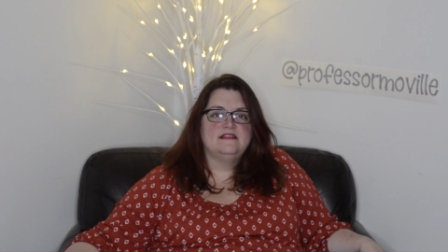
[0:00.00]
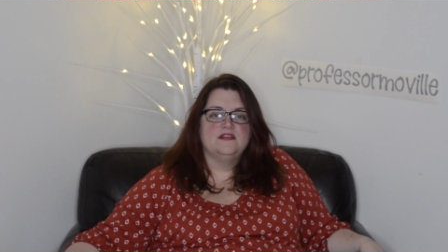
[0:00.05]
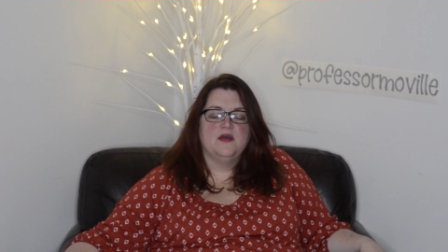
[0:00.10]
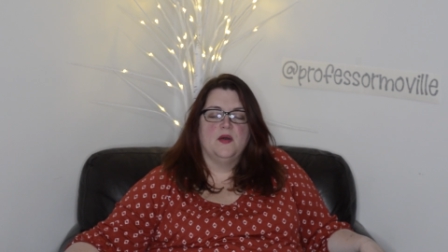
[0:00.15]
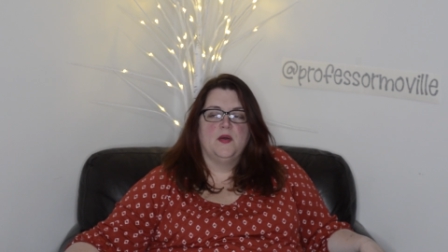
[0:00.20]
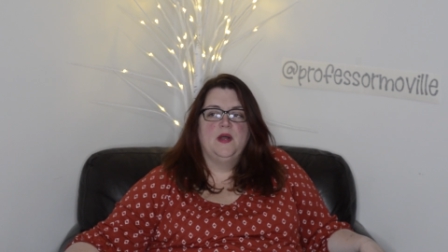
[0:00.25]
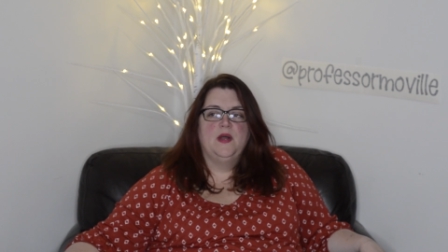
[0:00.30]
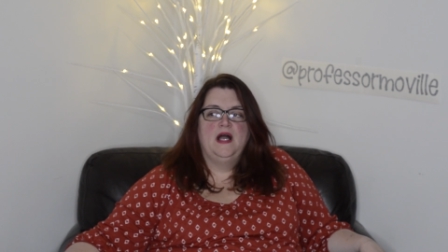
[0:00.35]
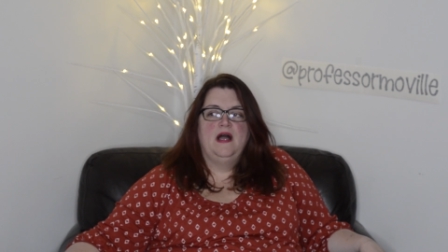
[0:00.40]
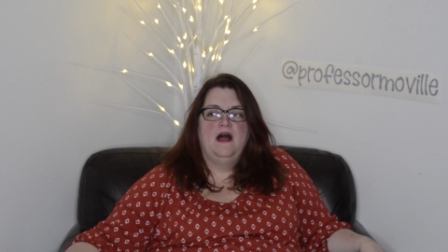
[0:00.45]

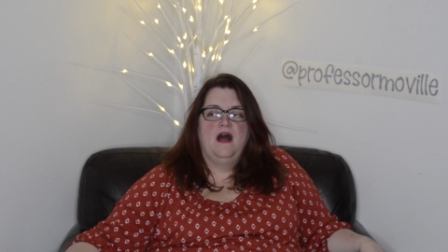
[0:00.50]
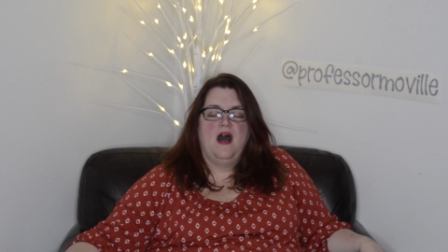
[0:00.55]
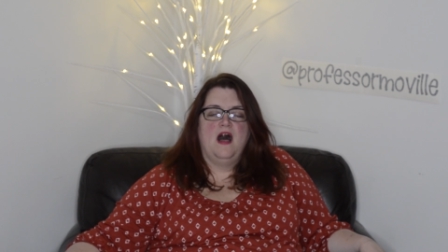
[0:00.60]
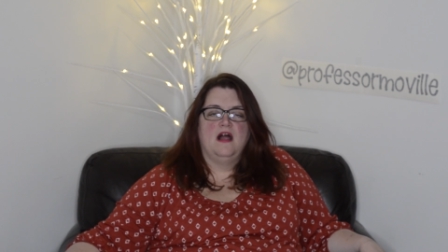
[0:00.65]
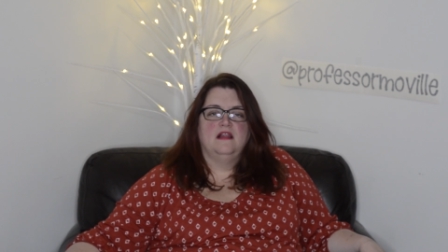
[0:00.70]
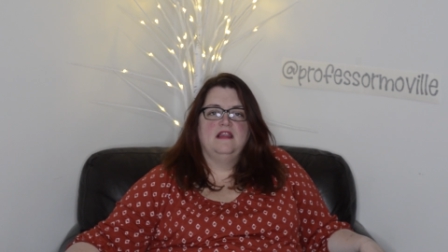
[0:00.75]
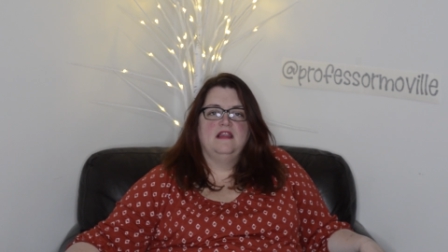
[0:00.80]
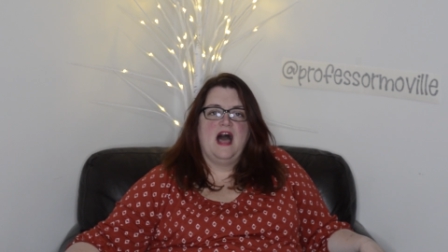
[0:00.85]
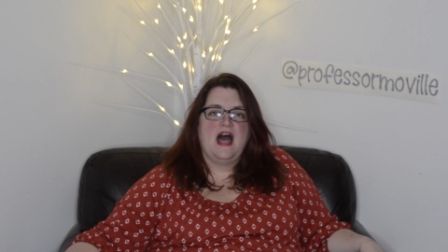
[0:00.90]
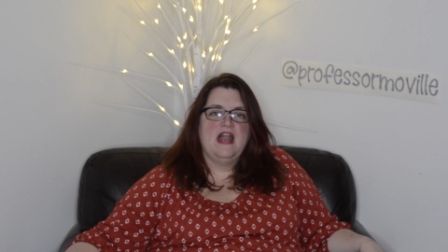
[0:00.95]
So a
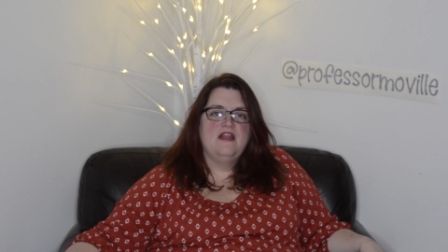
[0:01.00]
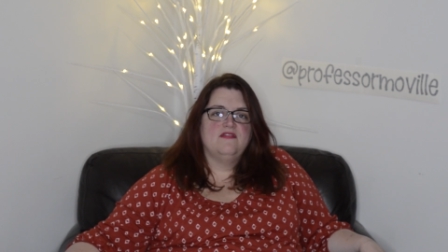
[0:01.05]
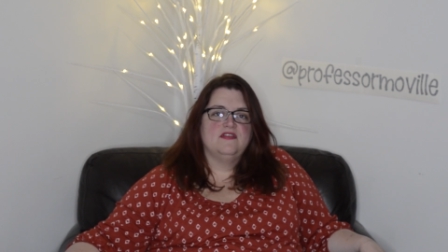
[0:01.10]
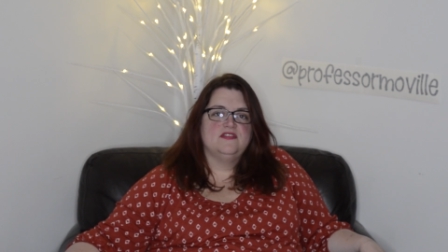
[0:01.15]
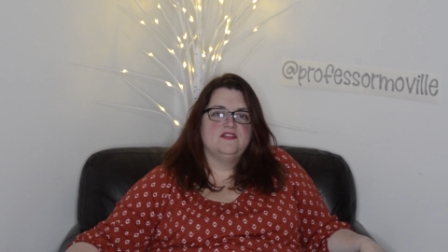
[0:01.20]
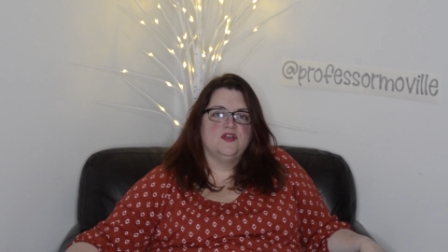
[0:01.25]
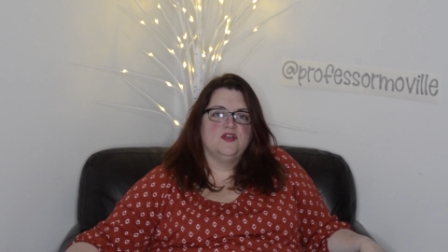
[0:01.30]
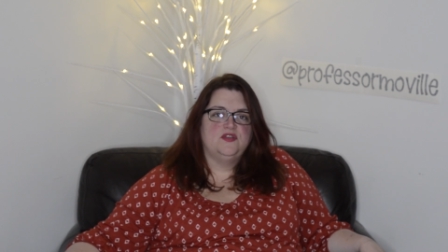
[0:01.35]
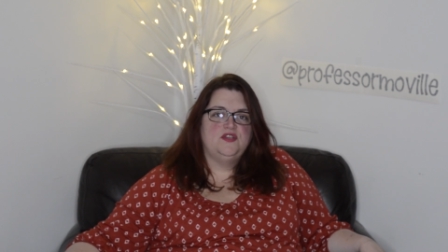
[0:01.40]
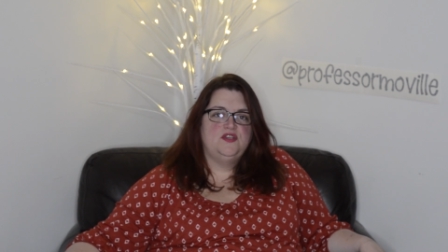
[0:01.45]
lot of
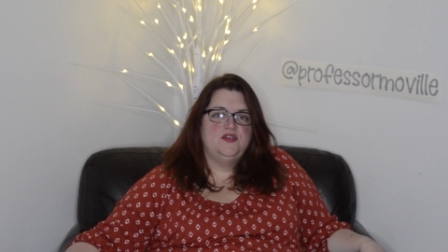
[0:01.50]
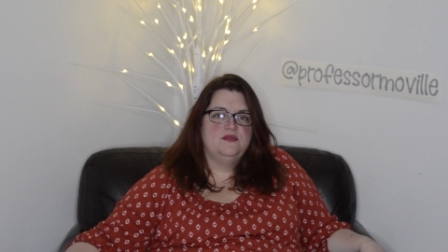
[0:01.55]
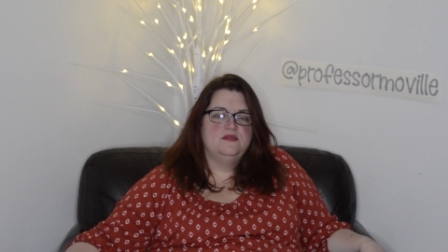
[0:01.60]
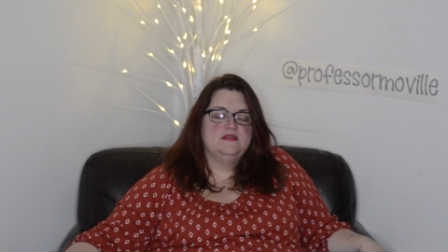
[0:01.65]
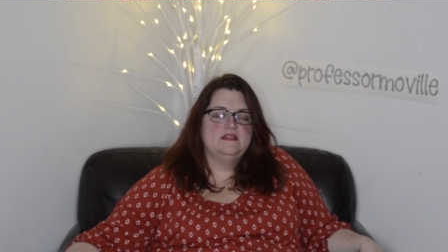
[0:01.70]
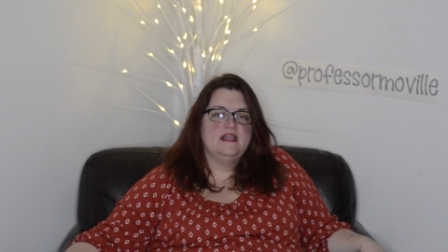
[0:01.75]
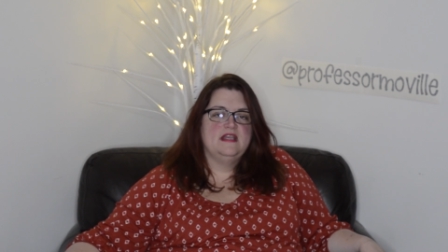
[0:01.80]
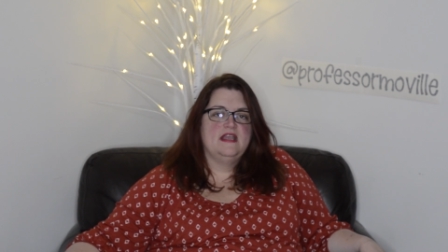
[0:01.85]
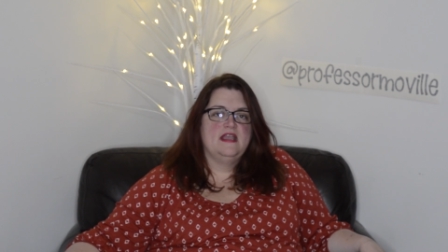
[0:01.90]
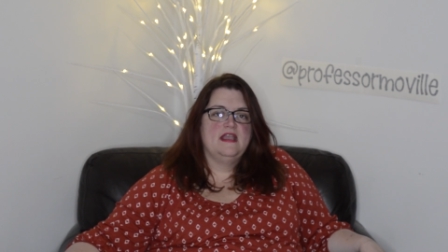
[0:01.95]
us are
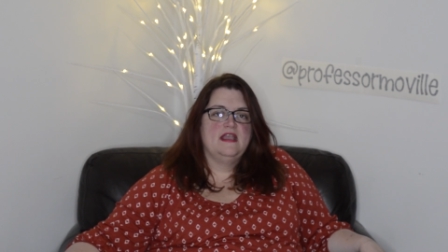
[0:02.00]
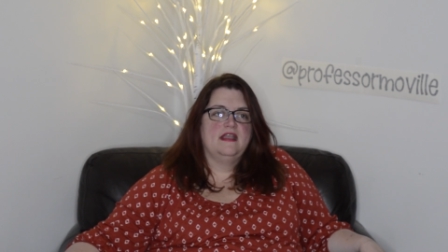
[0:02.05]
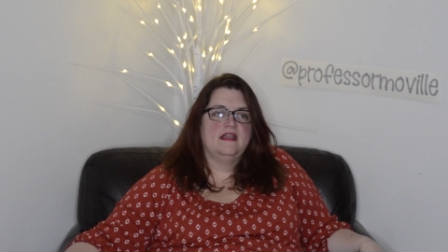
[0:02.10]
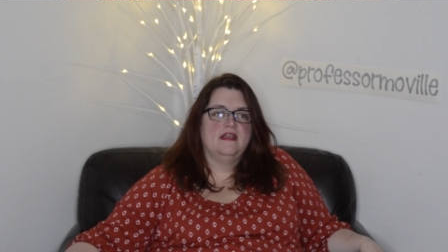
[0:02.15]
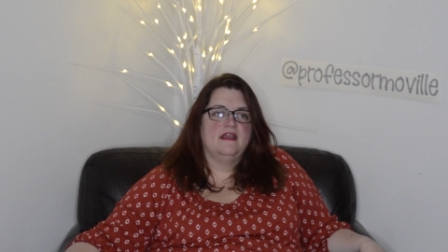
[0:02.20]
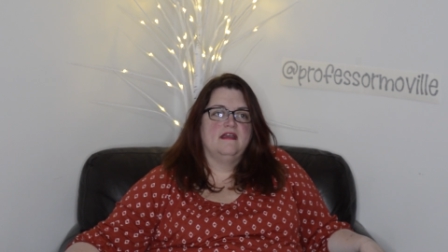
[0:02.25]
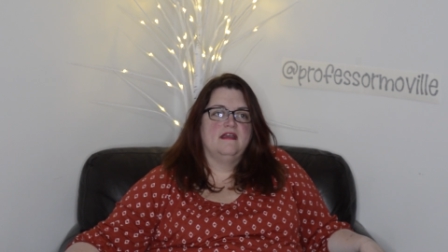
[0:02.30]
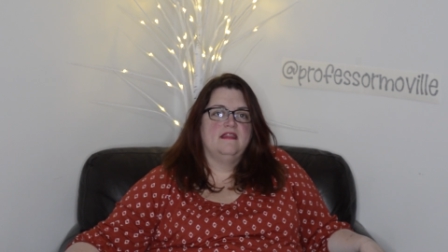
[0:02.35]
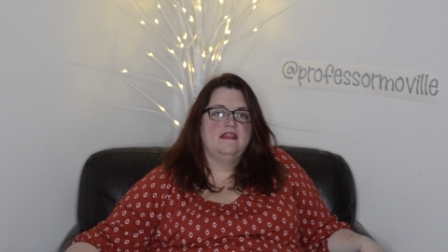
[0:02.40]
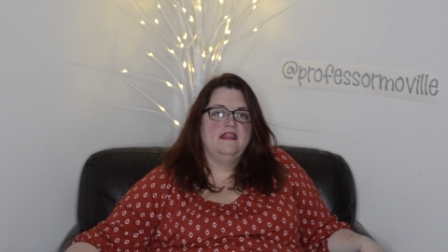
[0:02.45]

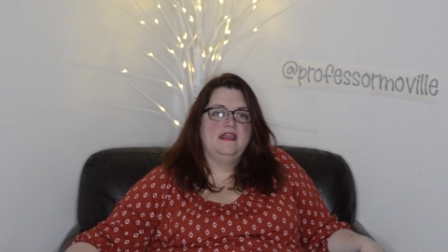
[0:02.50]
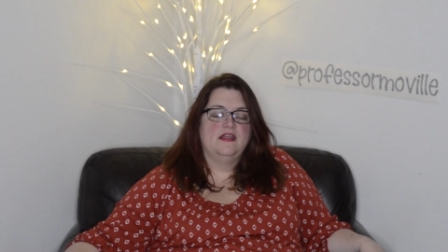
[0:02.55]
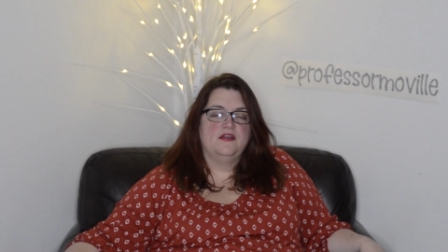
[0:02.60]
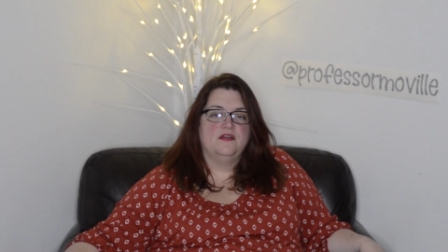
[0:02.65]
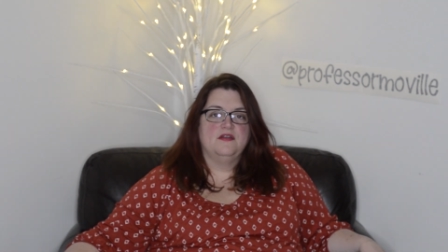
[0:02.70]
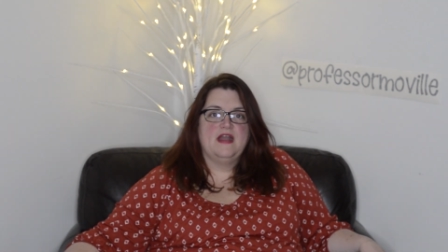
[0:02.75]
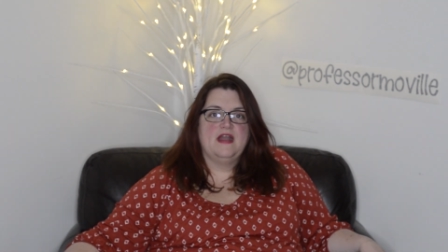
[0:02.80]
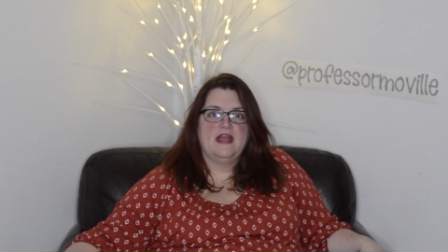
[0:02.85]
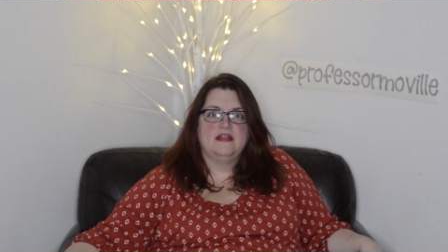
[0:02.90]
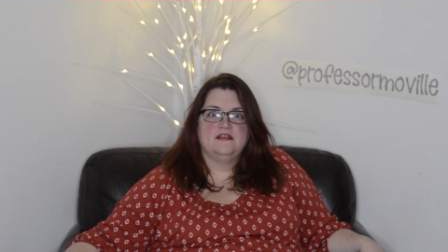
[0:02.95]
using the
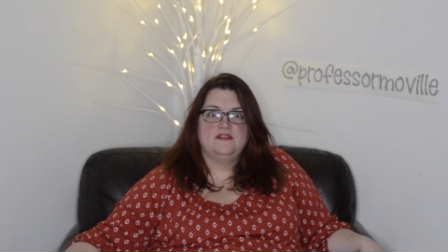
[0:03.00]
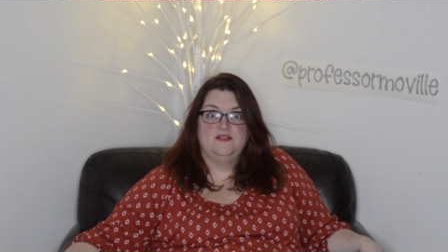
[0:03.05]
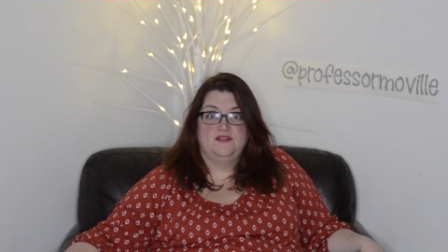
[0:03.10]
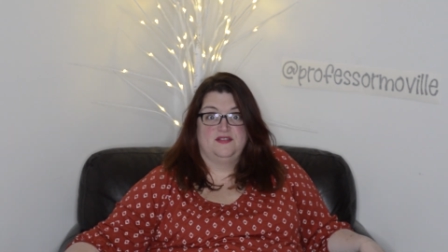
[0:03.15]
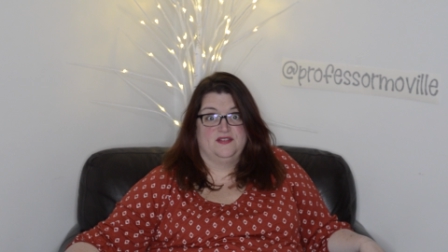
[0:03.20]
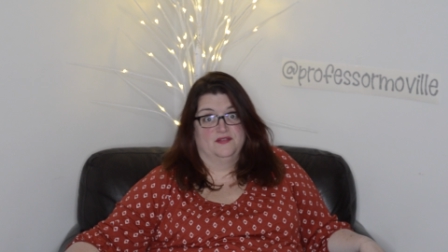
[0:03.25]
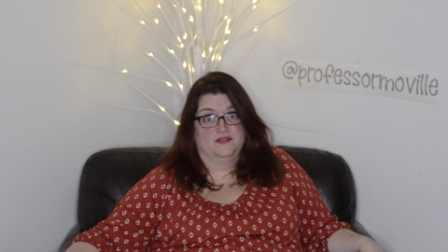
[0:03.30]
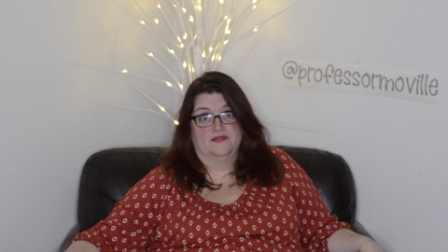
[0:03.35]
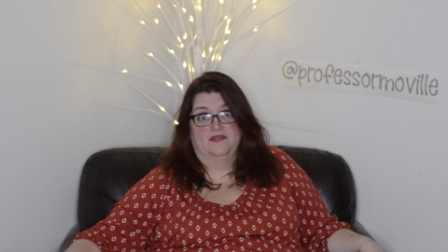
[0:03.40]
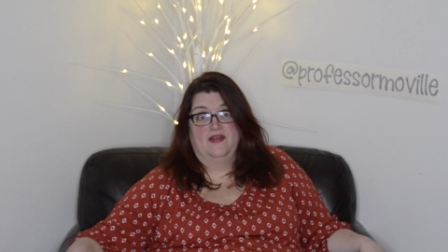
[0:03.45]
internet to
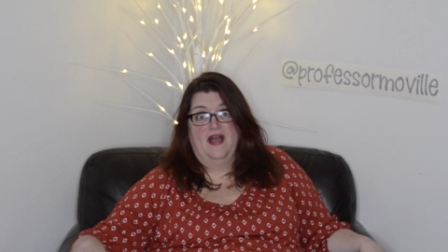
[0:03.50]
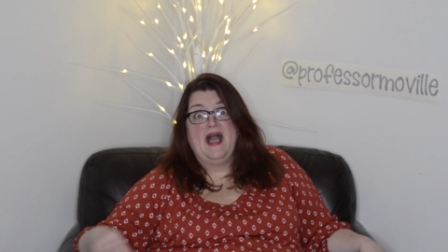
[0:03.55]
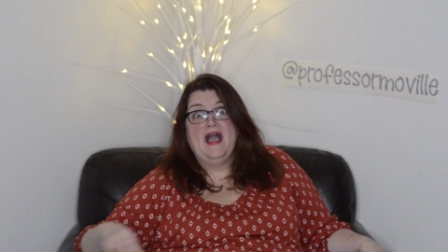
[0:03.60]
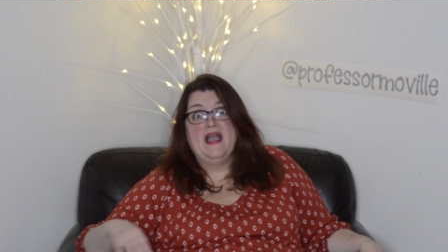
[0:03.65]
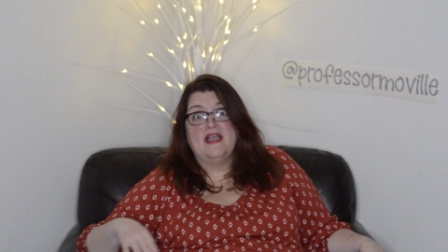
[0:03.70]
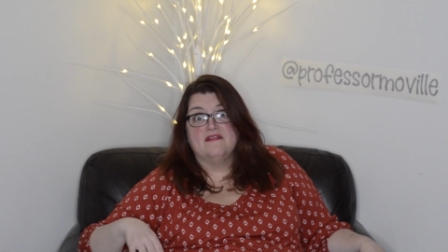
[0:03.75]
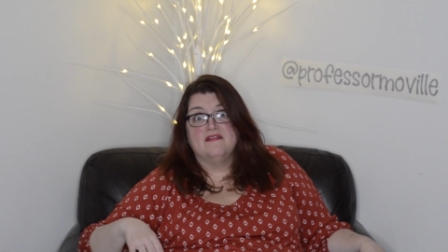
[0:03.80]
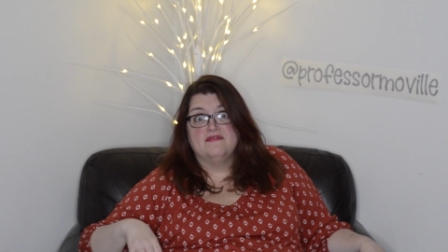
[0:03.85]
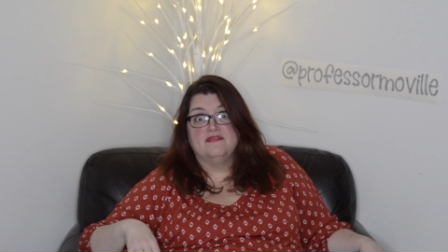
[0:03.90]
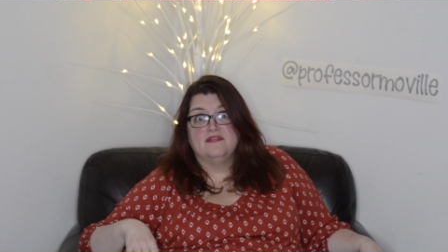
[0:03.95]

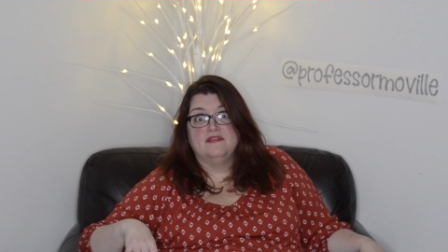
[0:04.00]
survive.